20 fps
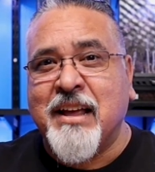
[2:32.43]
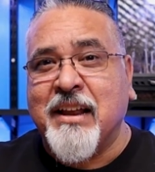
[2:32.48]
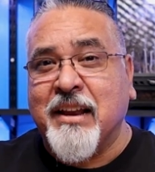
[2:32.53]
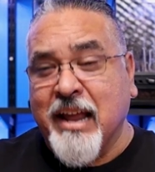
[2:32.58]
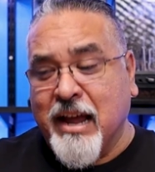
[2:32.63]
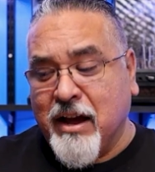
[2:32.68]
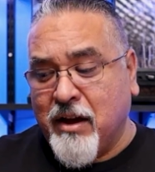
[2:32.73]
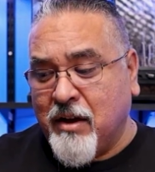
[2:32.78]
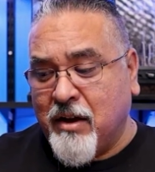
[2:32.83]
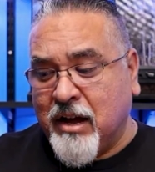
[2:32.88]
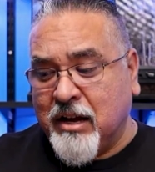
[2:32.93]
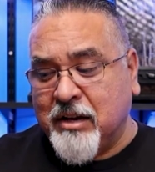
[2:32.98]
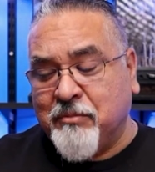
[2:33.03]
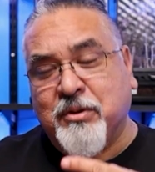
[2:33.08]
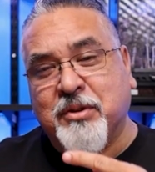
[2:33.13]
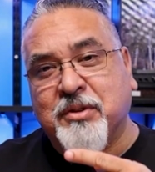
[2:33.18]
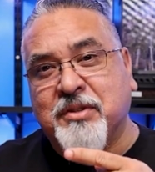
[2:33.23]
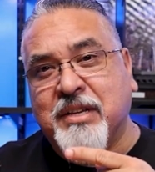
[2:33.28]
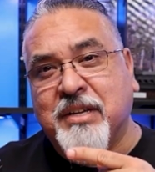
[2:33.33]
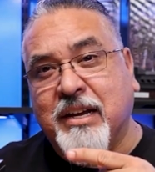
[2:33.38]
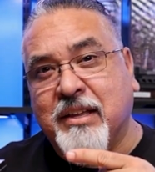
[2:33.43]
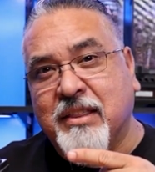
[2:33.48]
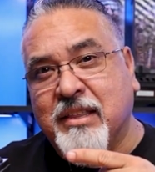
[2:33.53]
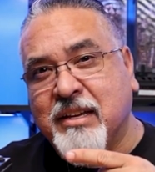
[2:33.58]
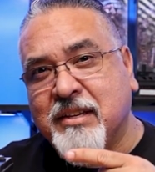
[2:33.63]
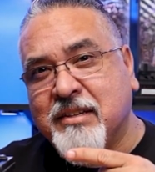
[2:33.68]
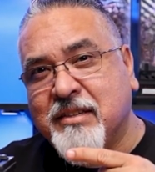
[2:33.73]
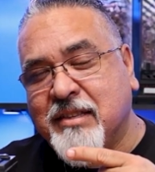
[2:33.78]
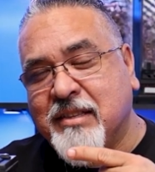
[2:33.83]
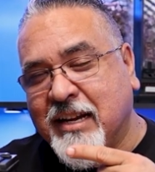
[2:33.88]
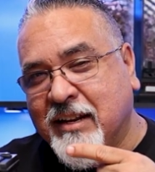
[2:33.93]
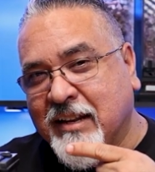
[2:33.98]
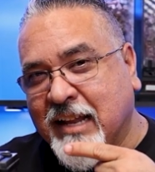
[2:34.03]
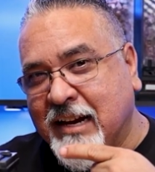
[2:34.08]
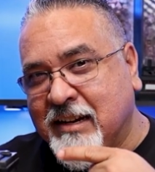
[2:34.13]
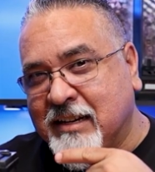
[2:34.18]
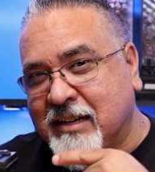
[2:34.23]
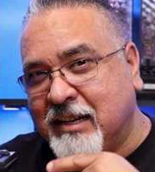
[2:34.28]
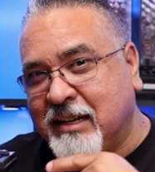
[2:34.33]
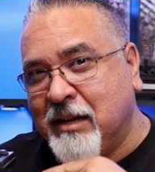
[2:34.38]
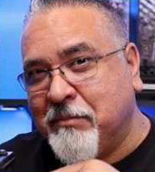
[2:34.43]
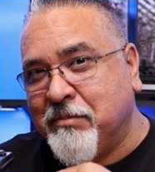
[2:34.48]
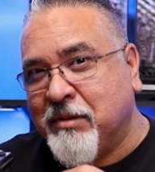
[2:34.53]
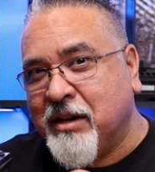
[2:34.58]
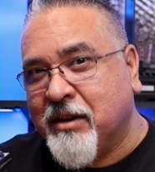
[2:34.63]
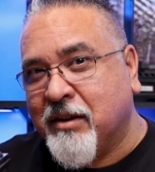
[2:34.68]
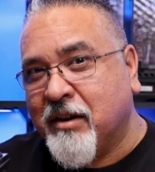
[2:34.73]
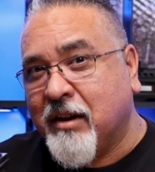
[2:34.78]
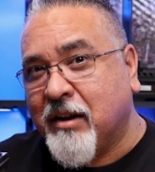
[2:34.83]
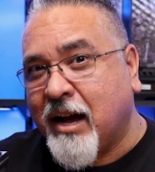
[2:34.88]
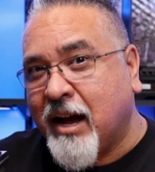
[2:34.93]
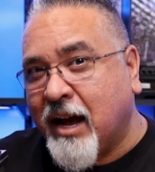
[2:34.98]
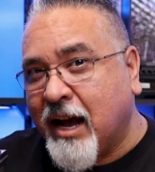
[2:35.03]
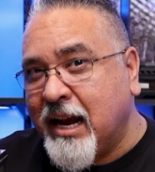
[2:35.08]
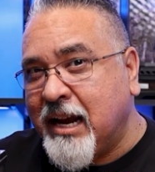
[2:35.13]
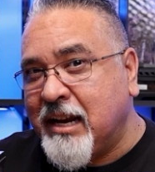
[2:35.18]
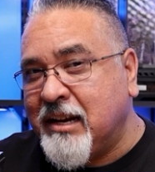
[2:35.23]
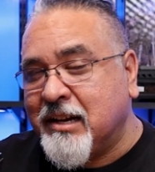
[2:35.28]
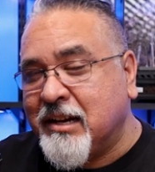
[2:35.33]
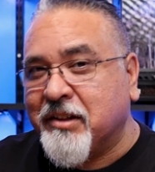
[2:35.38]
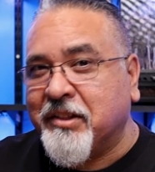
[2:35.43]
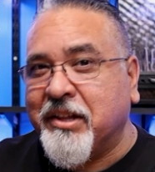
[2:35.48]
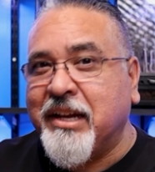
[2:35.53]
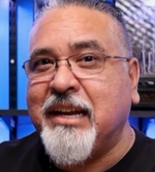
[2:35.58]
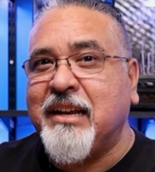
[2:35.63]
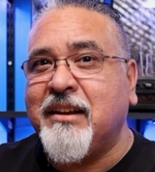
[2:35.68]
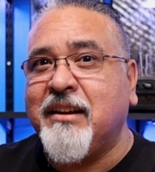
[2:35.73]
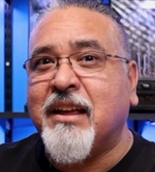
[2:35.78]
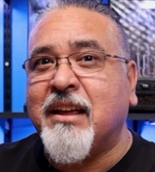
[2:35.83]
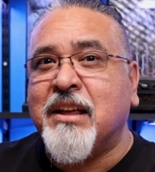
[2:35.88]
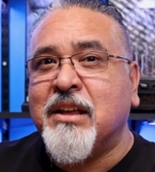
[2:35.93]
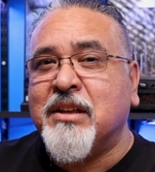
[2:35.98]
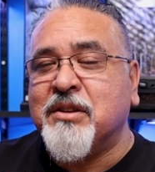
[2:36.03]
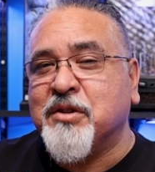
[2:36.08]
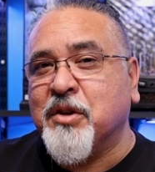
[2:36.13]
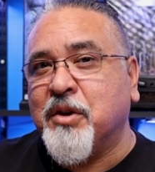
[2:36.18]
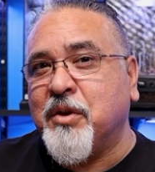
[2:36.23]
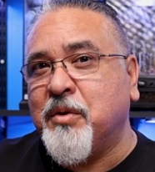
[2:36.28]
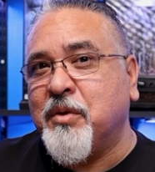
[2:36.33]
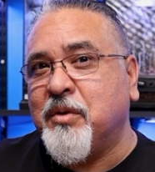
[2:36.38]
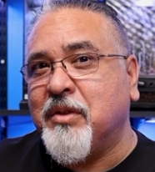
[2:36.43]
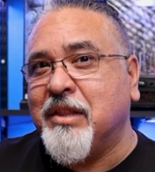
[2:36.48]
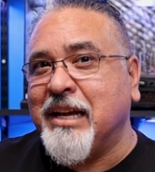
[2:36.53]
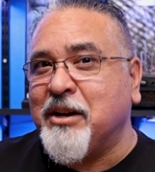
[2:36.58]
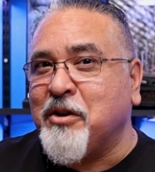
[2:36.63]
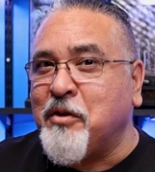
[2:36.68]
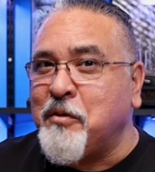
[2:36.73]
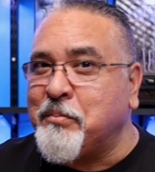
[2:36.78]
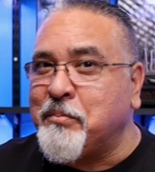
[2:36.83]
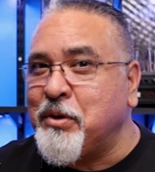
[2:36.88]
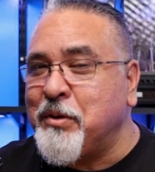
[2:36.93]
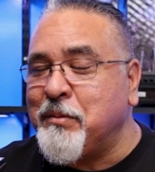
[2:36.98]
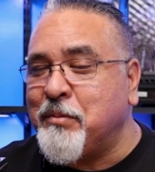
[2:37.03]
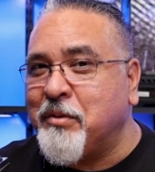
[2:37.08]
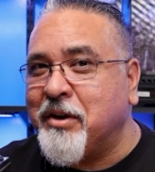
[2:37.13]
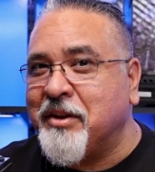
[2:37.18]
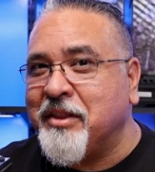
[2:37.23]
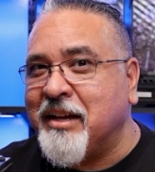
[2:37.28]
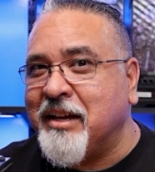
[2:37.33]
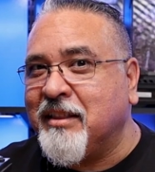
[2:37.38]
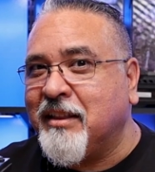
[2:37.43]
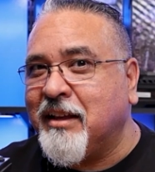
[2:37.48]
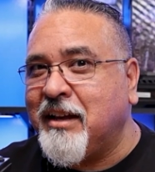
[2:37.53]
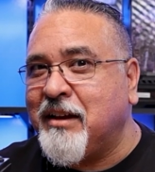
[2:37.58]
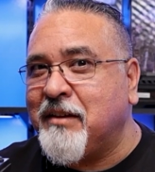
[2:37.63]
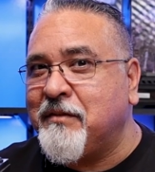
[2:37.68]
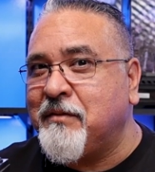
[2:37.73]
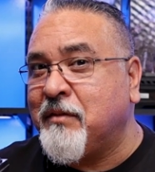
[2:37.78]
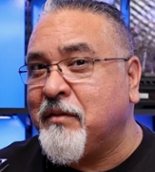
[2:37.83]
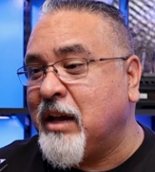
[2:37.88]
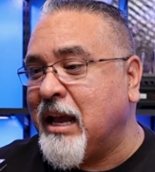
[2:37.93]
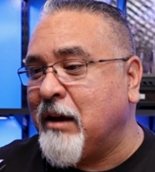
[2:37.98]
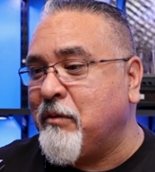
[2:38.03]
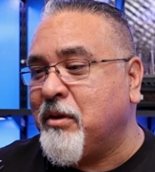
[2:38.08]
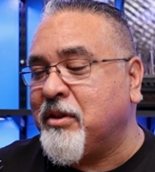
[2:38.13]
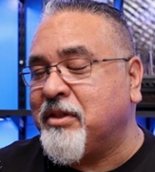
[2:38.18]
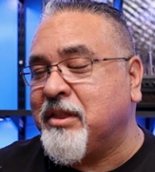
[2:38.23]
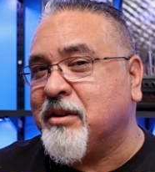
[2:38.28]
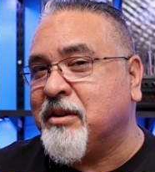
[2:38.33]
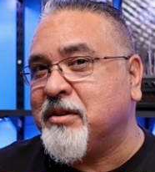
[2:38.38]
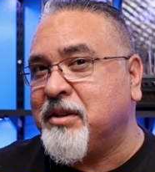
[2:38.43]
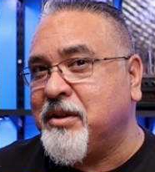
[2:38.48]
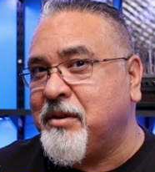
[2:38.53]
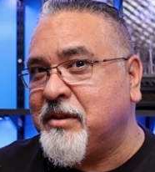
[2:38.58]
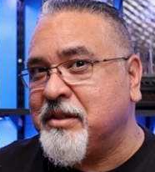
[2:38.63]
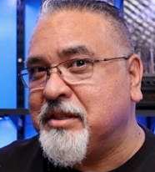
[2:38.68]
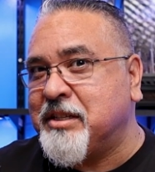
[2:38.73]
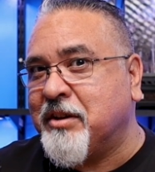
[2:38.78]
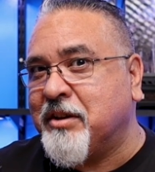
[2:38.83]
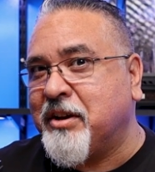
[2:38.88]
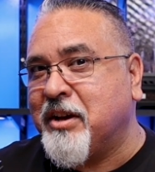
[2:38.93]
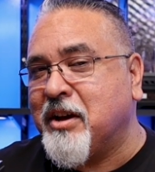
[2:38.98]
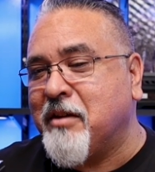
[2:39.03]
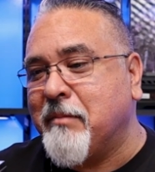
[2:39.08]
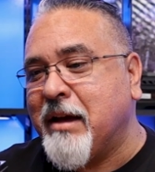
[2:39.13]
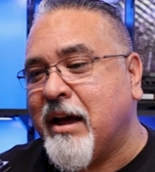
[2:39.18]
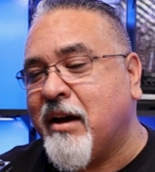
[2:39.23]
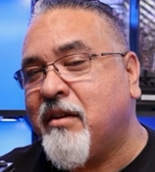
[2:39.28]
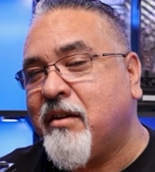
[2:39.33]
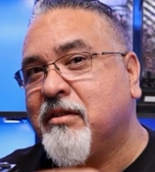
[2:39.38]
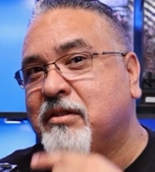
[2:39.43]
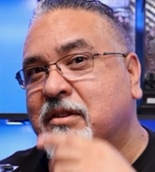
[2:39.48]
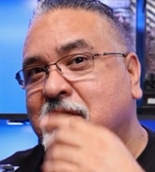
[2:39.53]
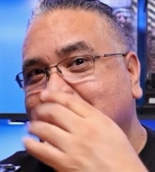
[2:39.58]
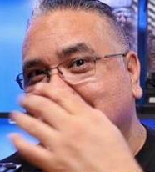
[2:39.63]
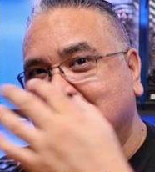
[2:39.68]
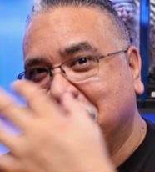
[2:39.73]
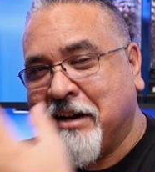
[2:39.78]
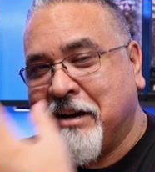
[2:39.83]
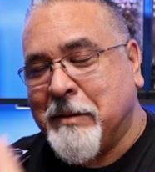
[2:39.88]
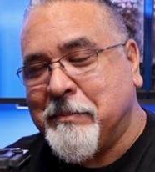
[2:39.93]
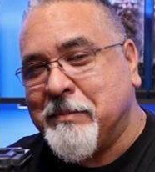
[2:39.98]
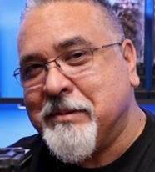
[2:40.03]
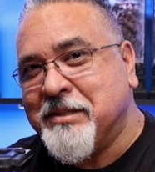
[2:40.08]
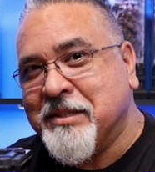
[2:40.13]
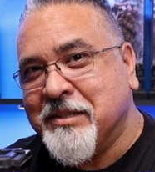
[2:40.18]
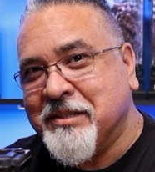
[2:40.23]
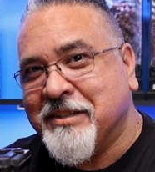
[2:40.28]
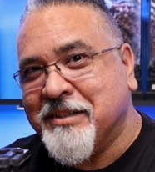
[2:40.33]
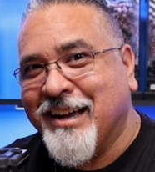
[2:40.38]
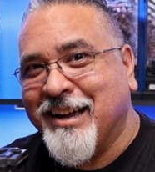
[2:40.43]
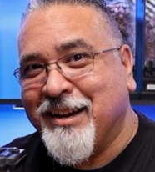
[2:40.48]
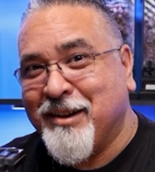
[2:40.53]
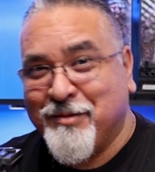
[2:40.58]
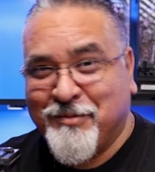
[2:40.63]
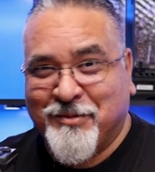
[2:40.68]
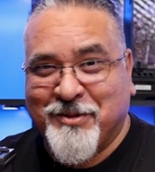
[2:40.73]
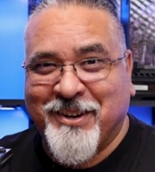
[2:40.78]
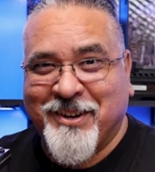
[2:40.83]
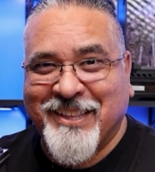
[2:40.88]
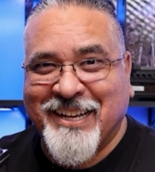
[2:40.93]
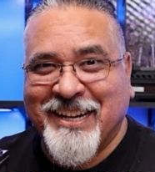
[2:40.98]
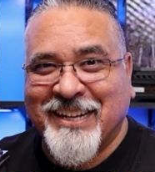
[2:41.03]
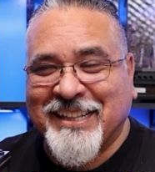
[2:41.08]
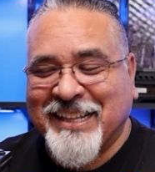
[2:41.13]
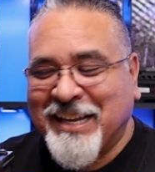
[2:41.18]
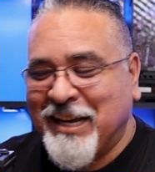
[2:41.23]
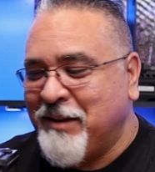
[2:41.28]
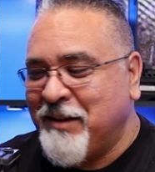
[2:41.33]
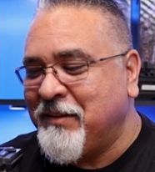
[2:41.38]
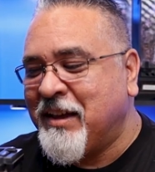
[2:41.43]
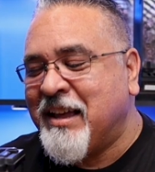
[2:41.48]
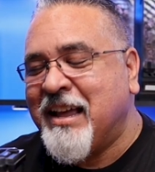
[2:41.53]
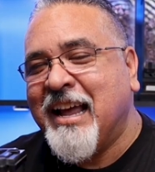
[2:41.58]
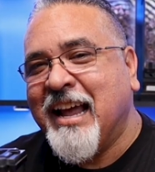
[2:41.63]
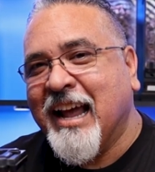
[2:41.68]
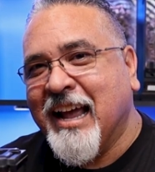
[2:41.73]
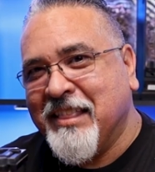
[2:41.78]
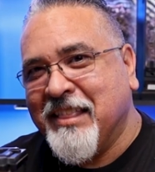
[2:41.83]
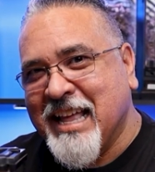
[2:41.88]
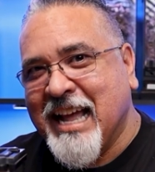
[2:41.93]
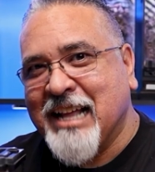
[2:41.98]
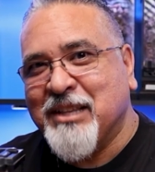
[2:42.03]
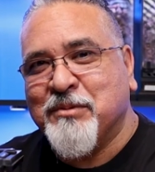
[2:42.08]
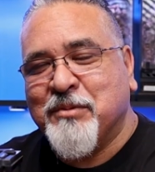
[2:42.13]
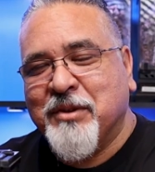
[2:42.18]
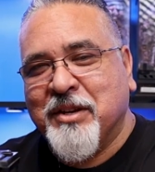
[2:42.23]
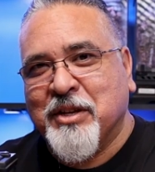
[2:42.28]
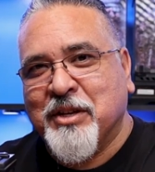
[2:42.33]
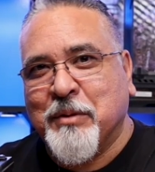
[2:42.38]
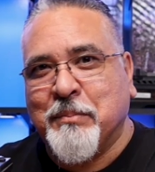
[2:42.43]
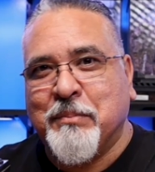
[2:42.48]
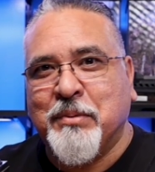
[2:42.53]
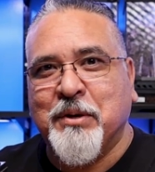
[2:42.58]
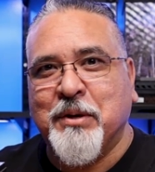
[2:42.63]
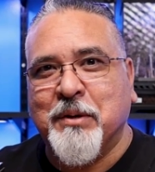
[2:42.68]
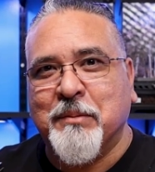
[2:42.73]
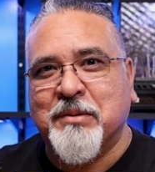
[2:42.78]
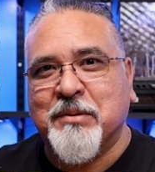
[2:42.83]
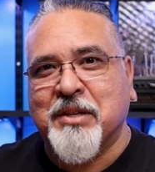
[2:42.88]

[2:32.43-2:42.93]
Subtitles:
Now, I will say this, they like to keep their hide clean, so they don't poop where they live, and what they'll do is they'll come out to the opposite side of where they live, and that's where they'll poop.